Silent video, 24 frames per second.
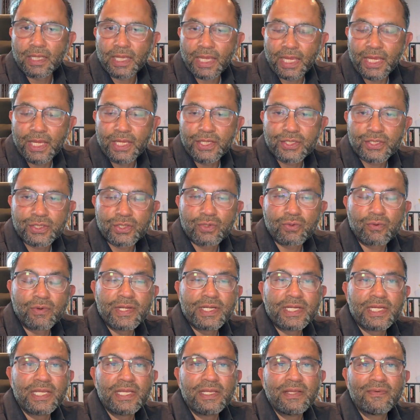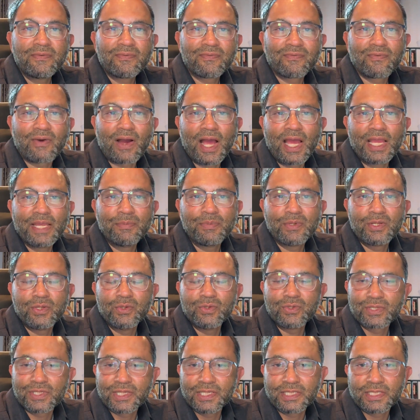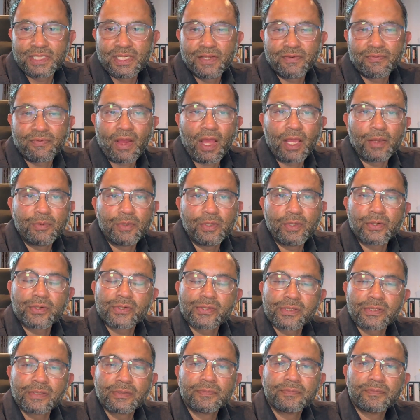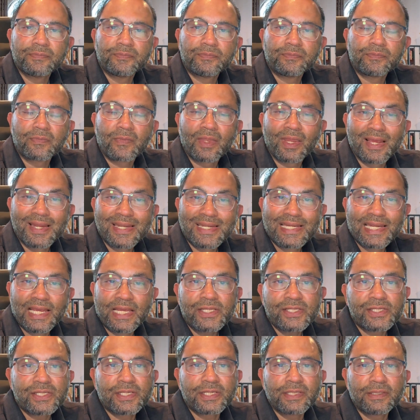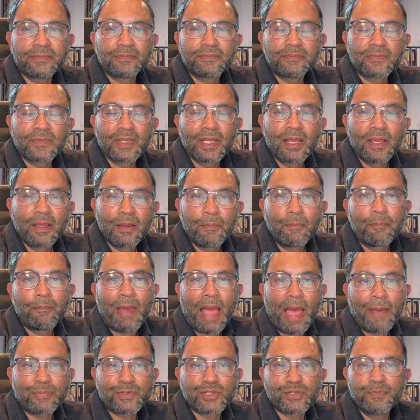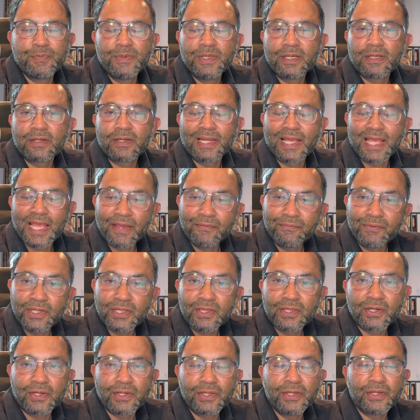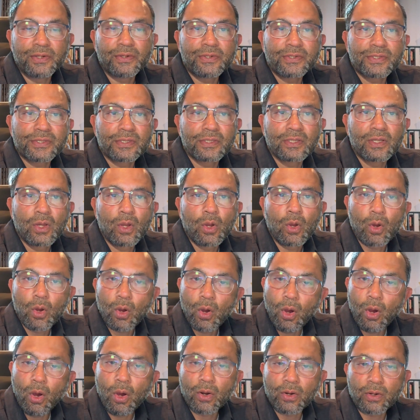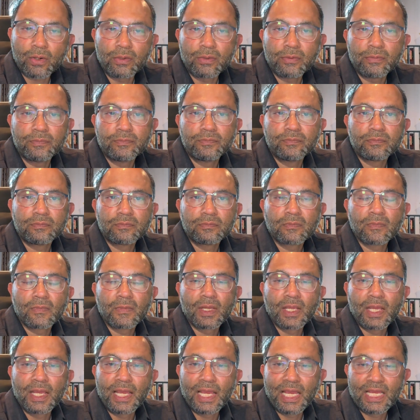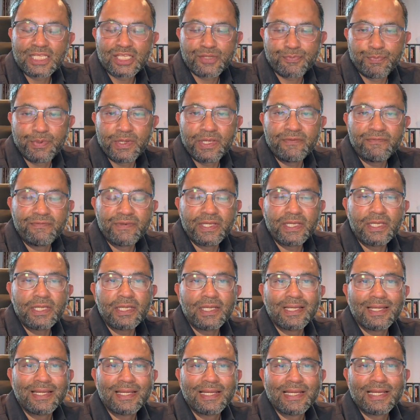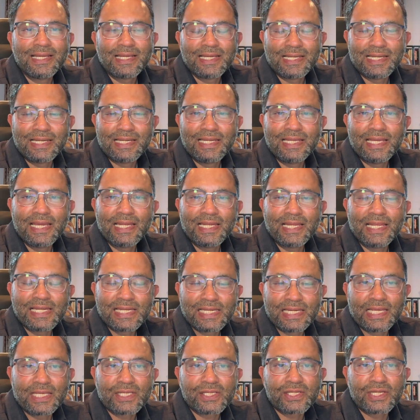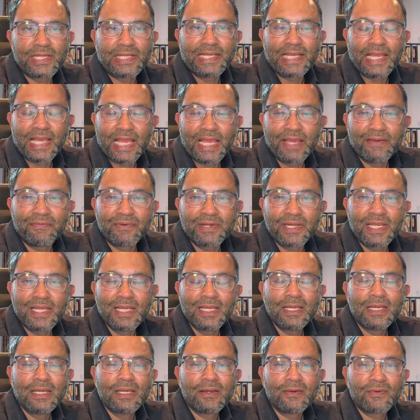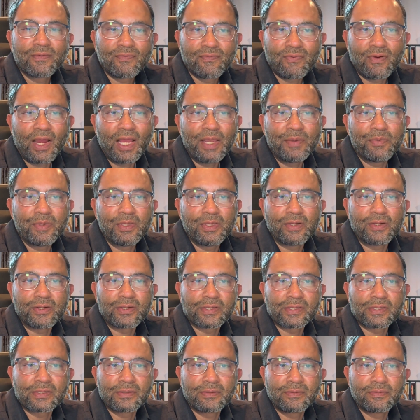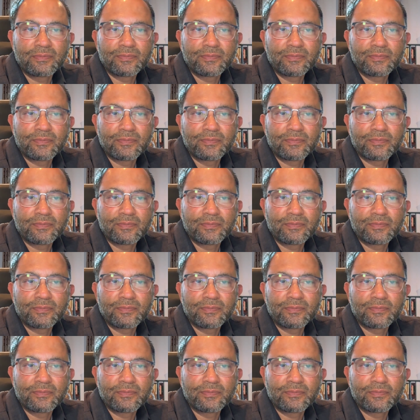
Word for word: age 25 to 65 years. Test pap smear every 3 years or HPV DNA testing every 5 years,